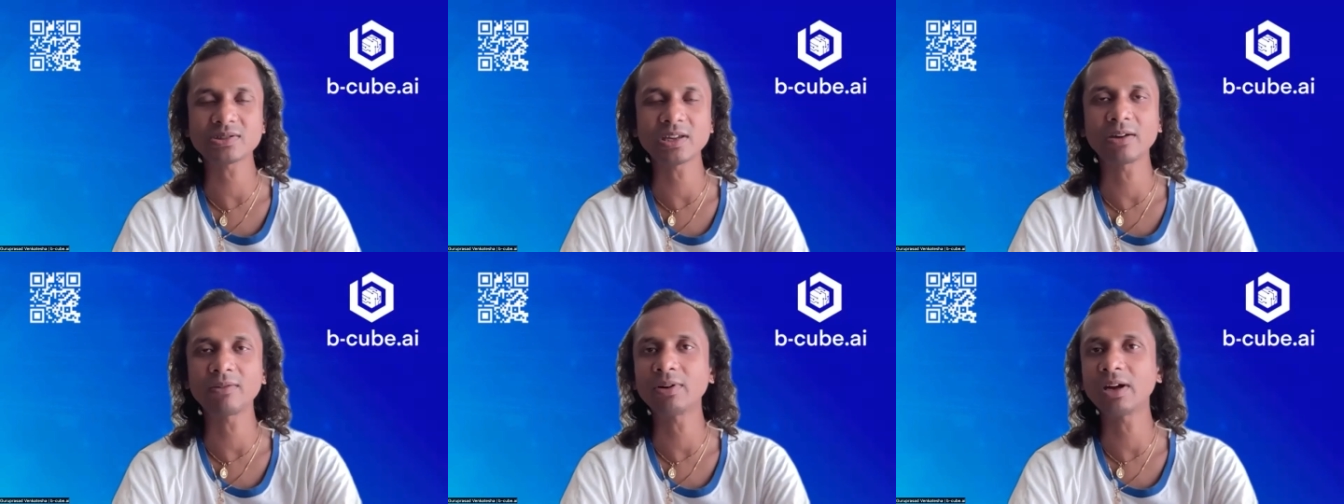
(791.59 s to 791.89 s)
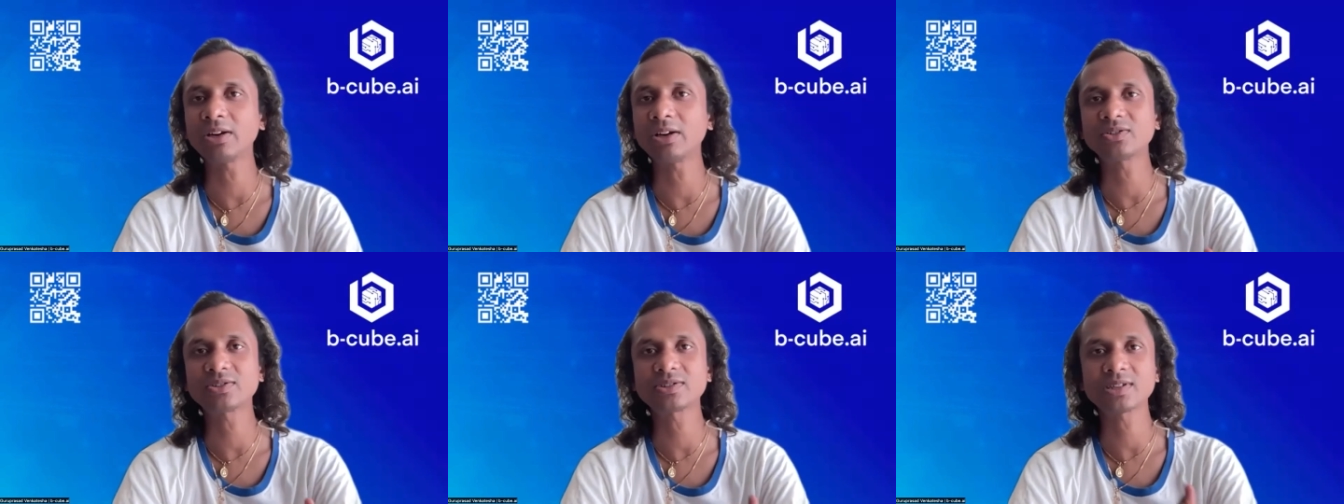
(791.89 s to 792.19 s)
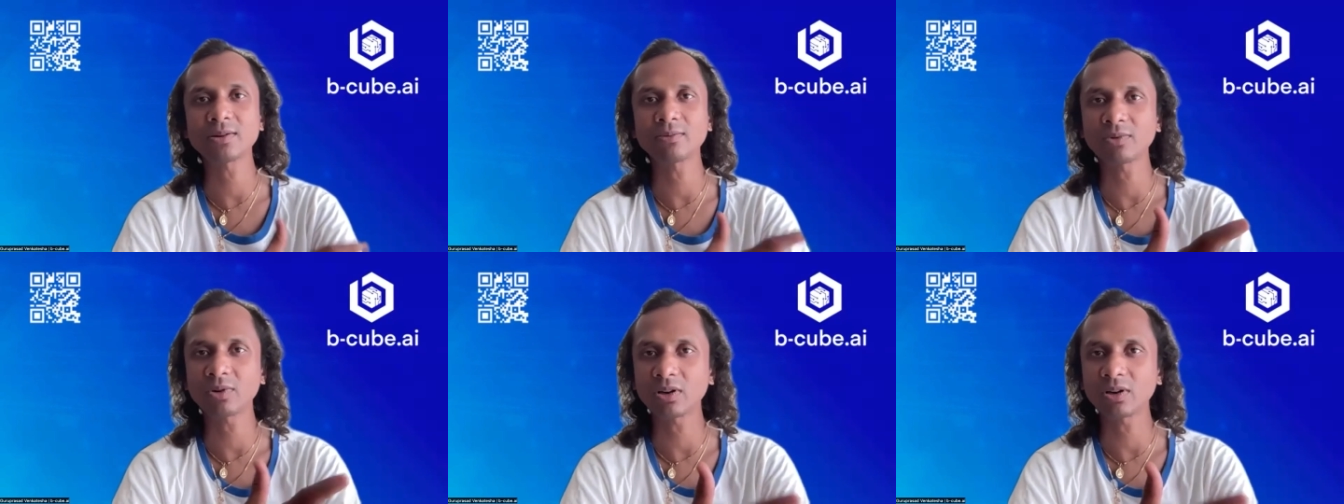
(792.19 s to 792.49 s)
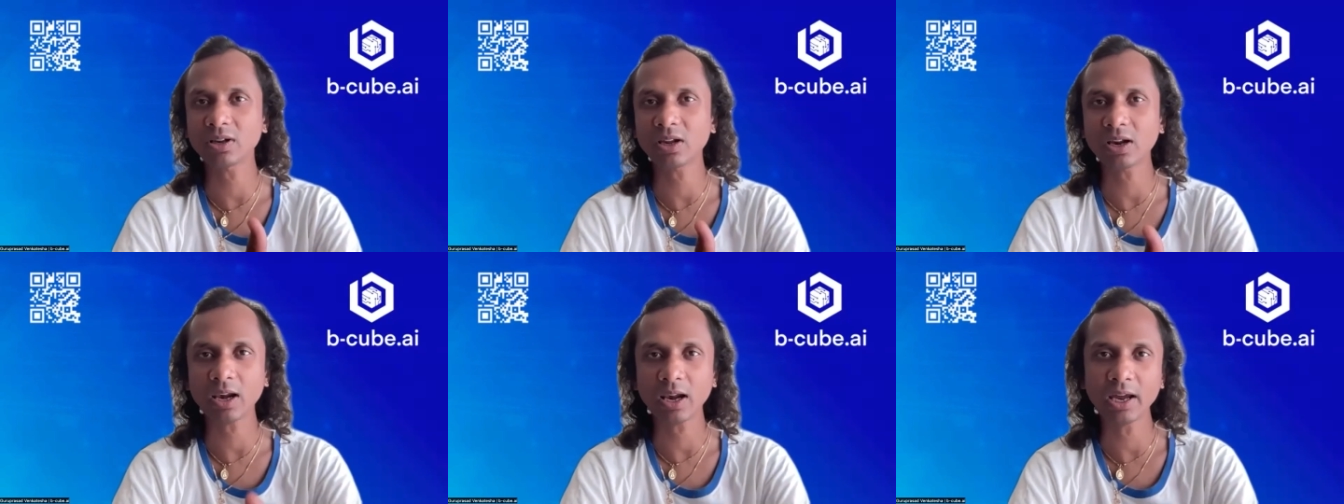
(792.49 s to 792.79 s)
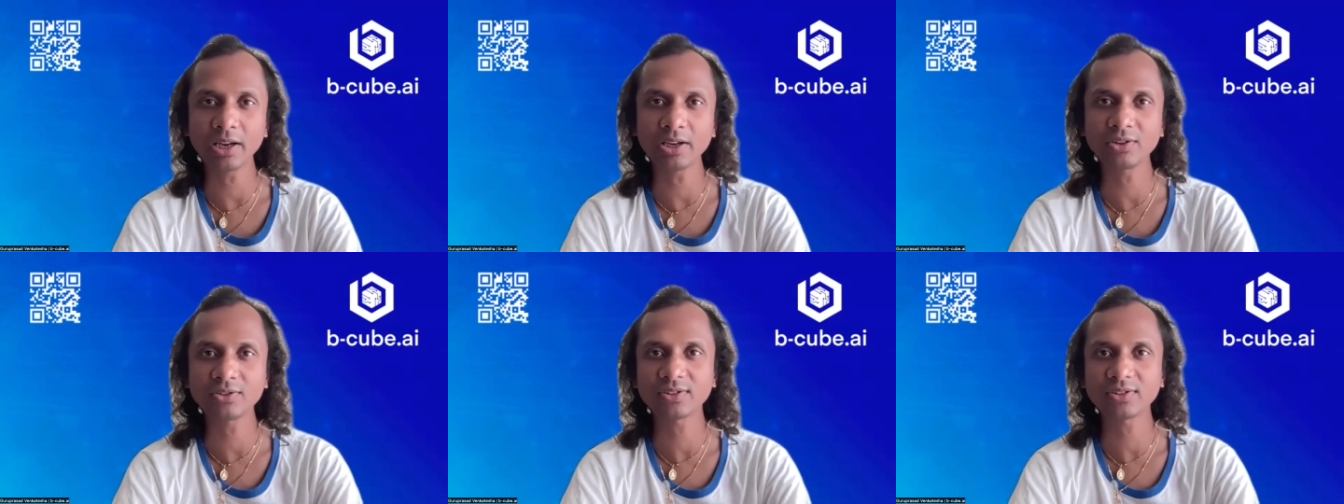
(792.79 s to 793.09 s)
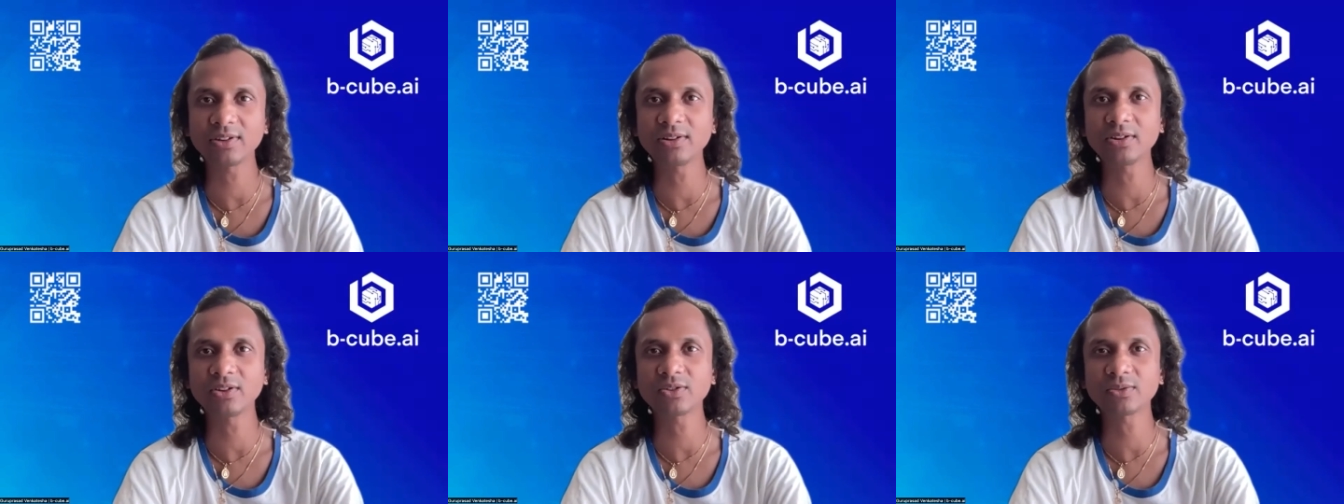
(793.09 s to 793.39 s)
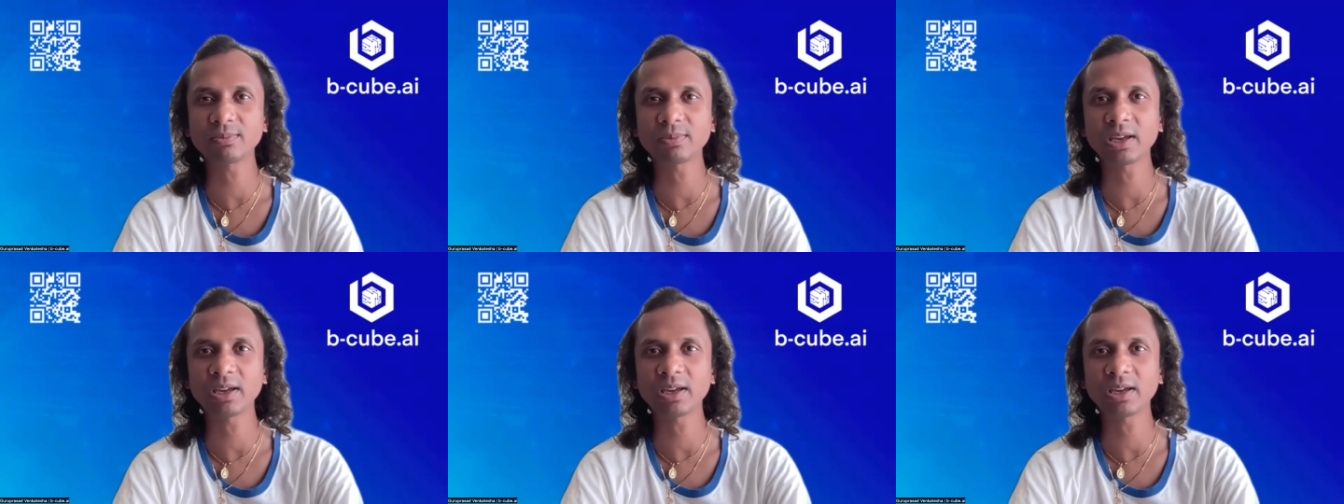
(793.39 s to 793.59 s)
they have had several clients in this